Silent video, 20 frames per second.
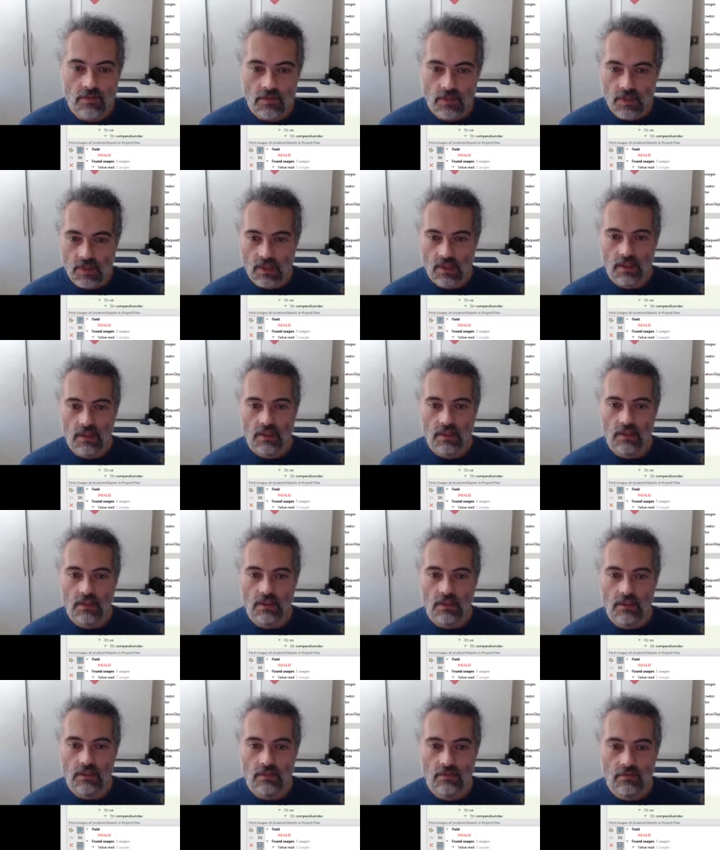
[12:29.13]

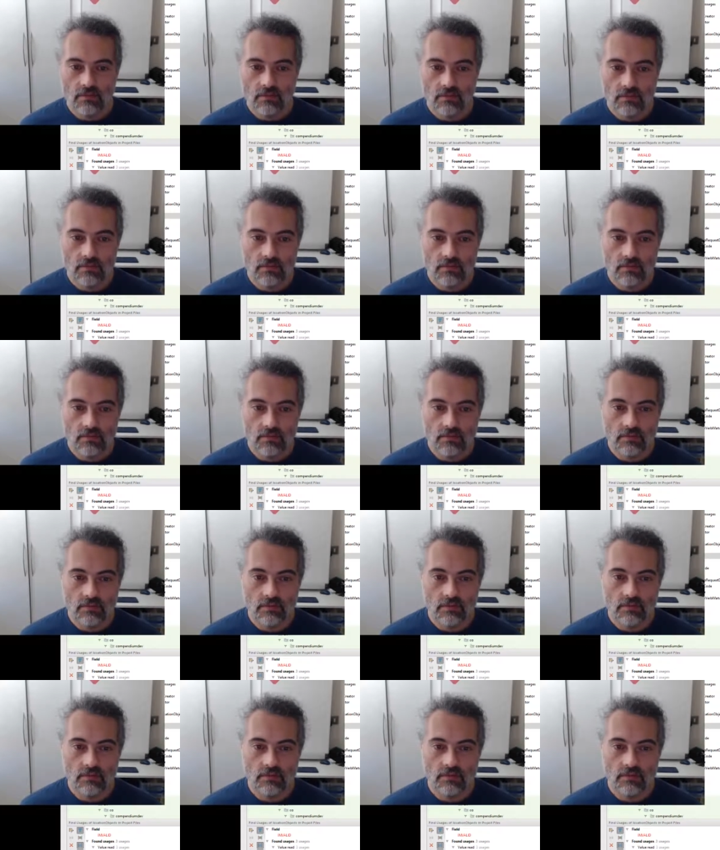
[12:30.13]
(silence)